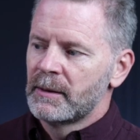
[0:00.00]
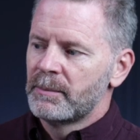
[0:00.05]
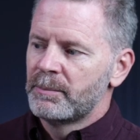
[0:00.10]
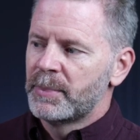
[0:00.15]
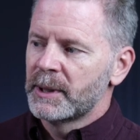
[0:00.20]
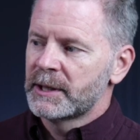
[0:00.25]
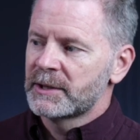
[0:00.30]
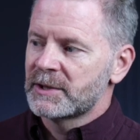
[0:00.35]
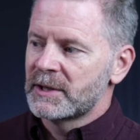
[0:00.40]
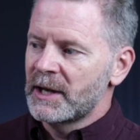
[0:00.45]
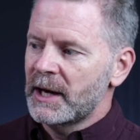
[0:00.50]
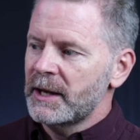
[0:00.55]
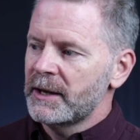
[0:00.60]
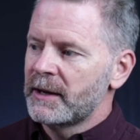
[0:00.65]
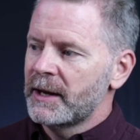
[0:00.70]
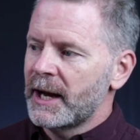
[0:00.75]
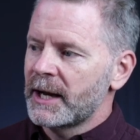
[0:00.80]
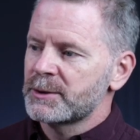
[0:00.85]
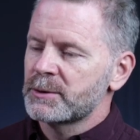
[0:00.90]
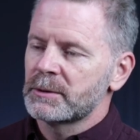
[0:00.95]
but it's not
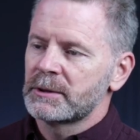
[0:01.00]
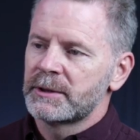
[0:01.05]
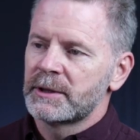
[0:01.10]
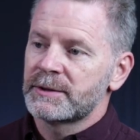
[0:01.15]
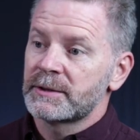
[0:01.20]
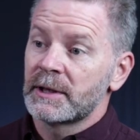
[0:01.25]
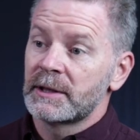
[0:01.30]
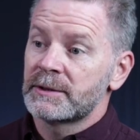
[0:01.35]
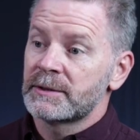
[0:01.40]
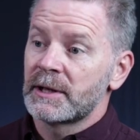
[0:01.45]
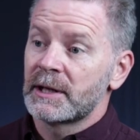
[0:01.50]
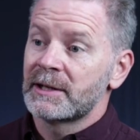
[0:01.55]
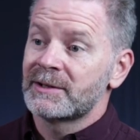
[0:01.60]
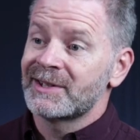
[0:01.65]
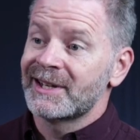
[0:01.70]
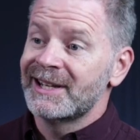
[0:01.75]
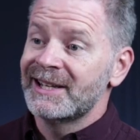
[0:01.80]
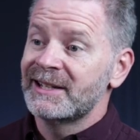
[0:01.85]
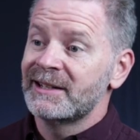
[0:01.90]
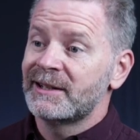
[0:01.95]
natural in the sense that it's in